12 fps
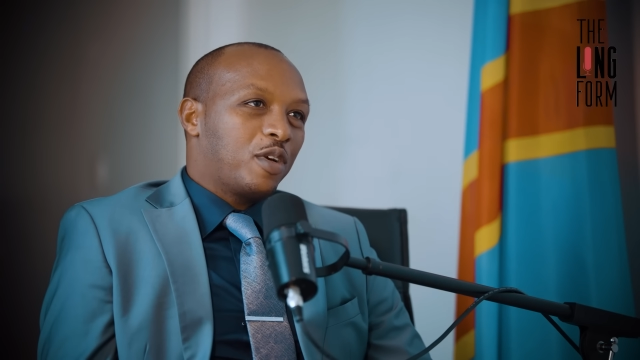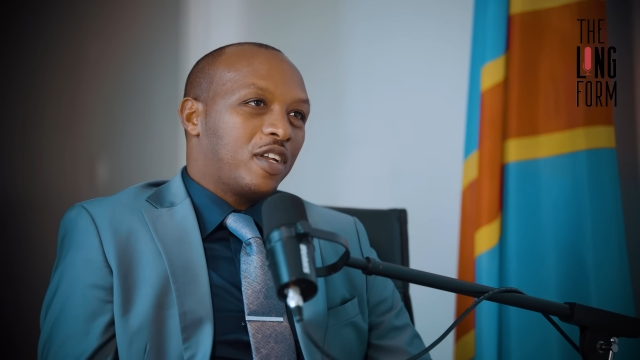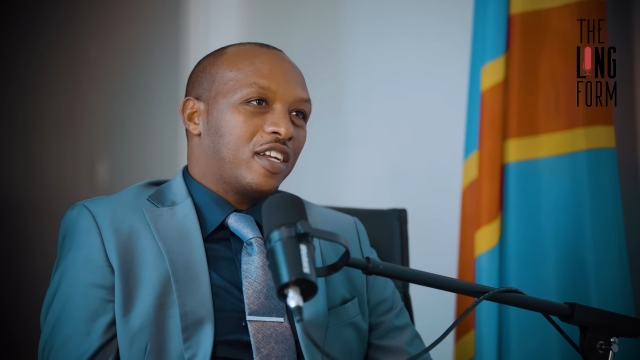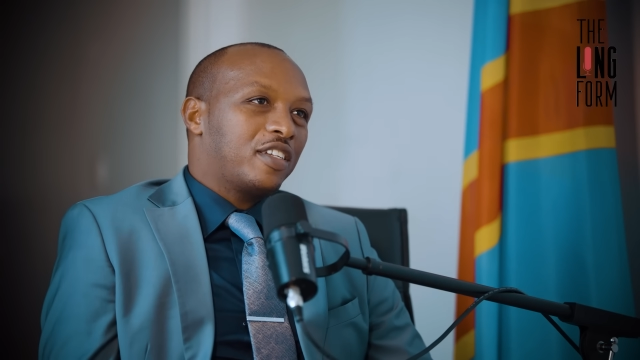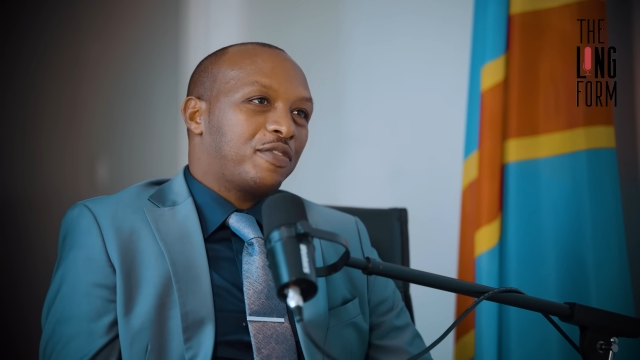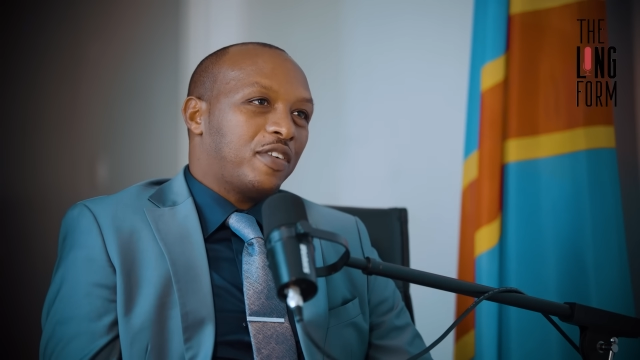
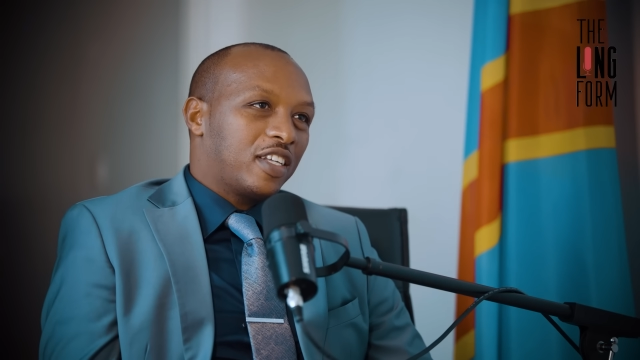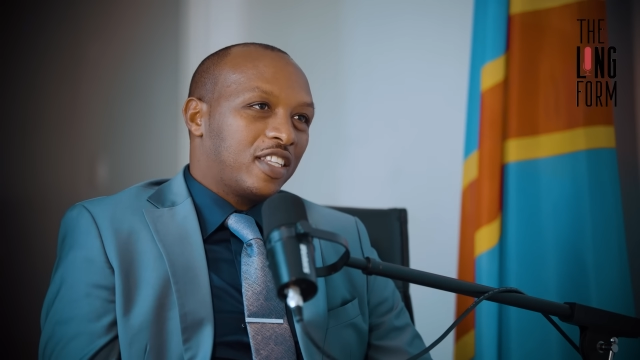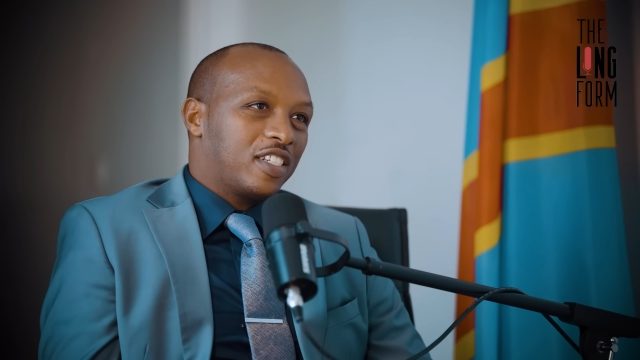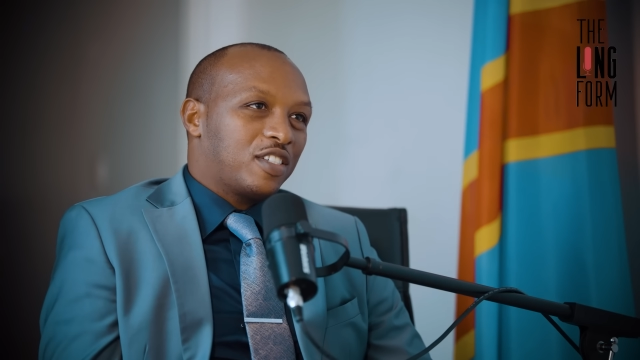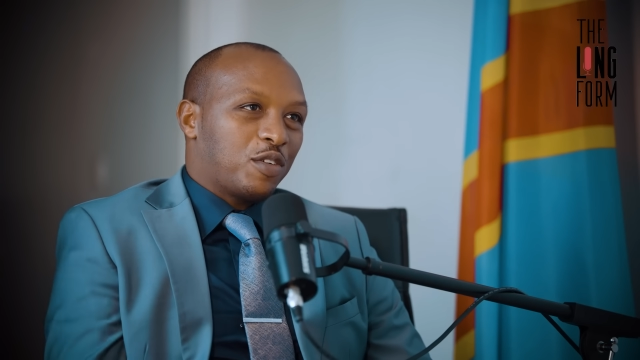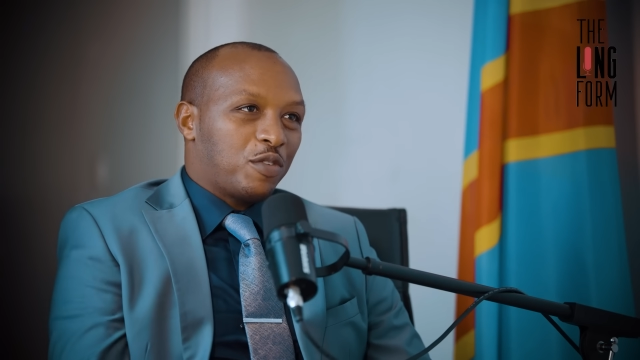
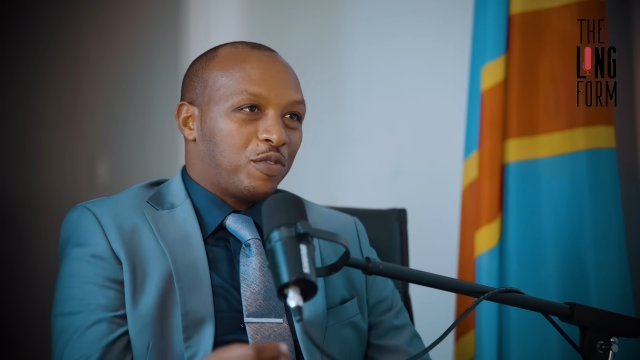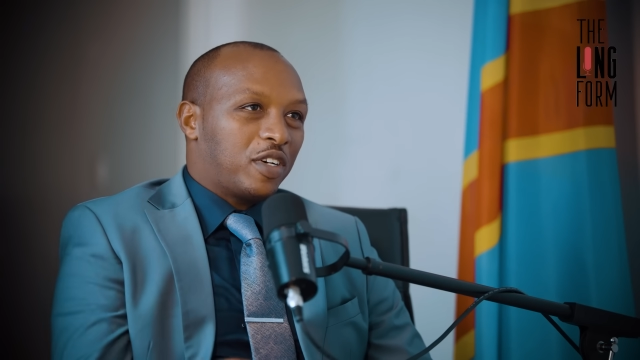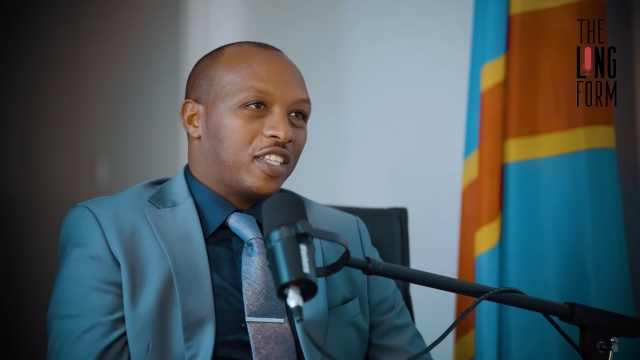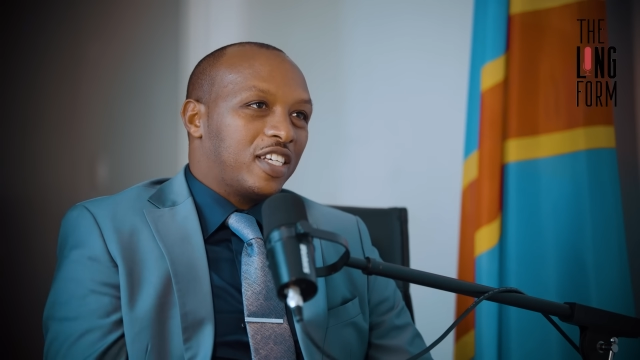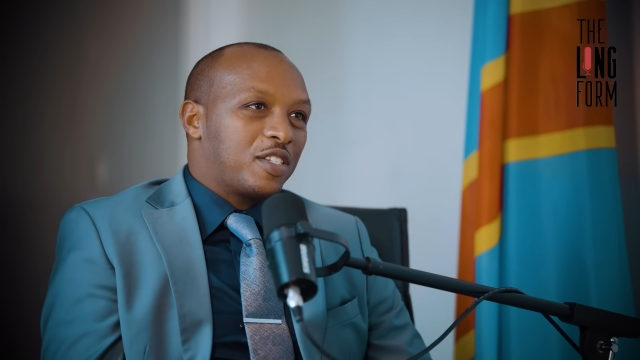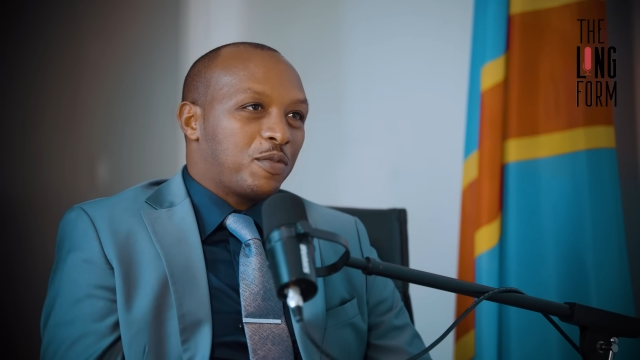grandfathers or
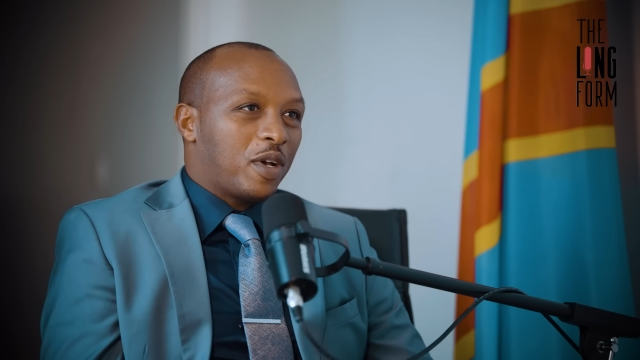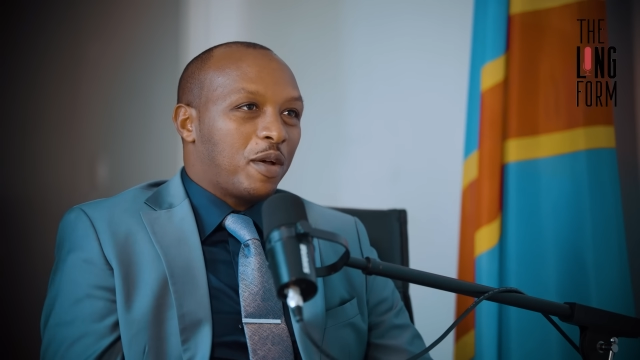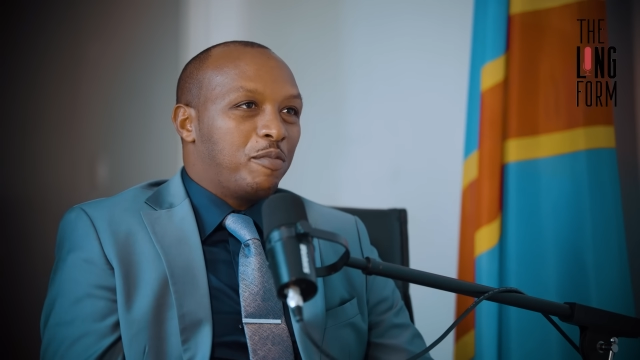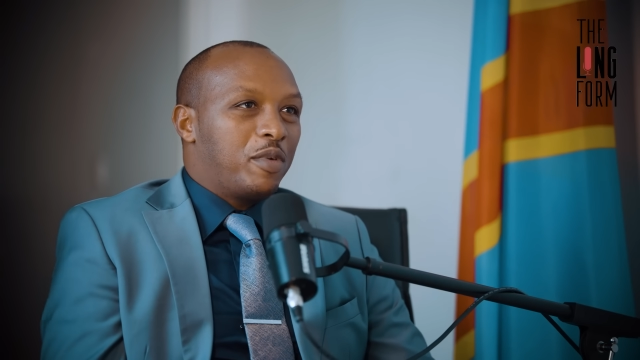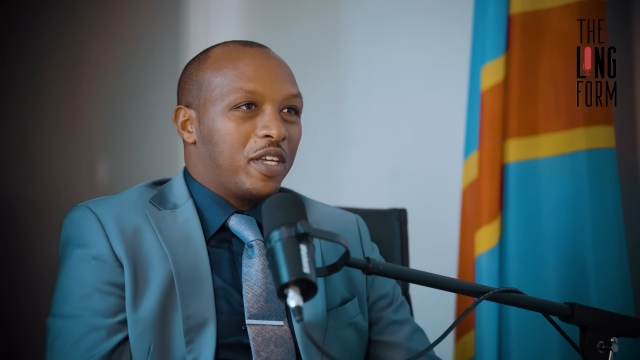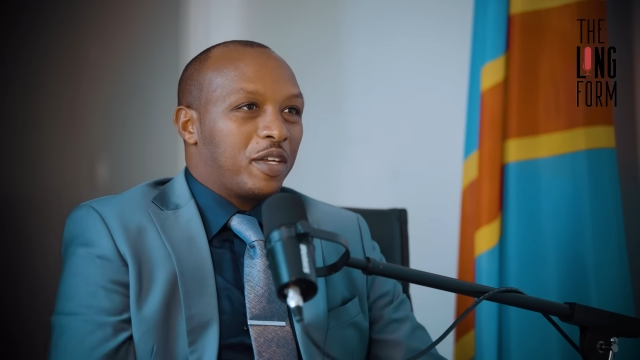fathers were
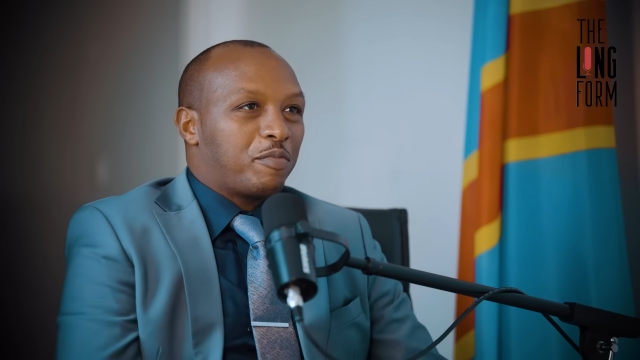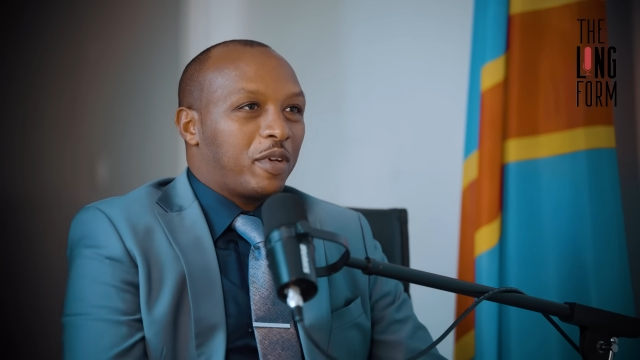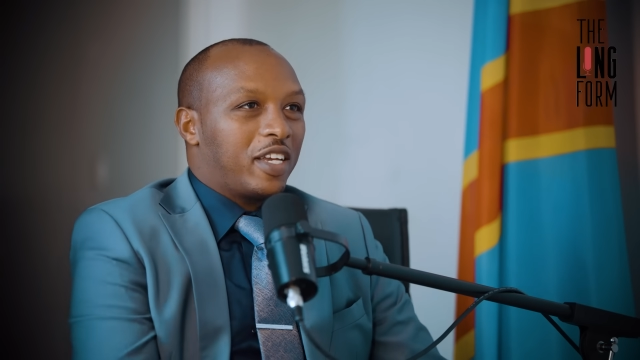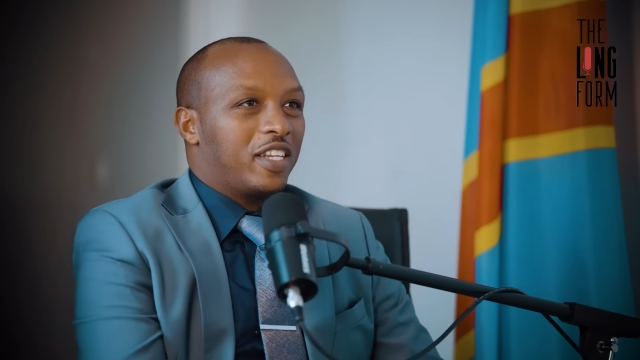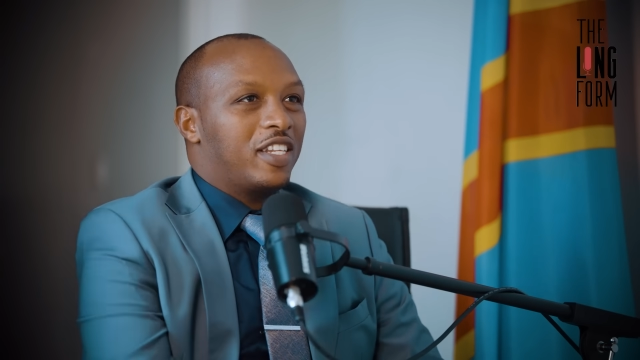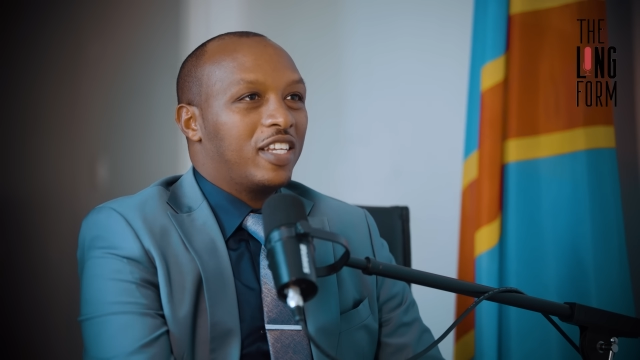being
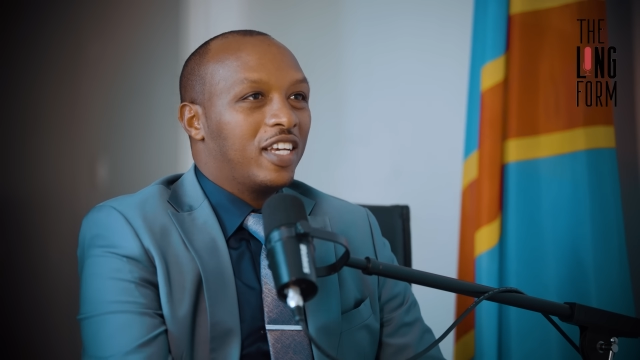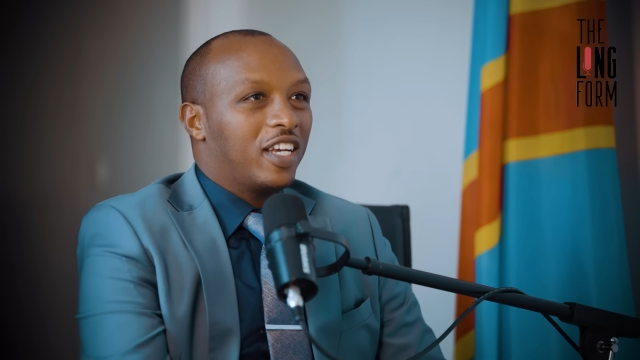paid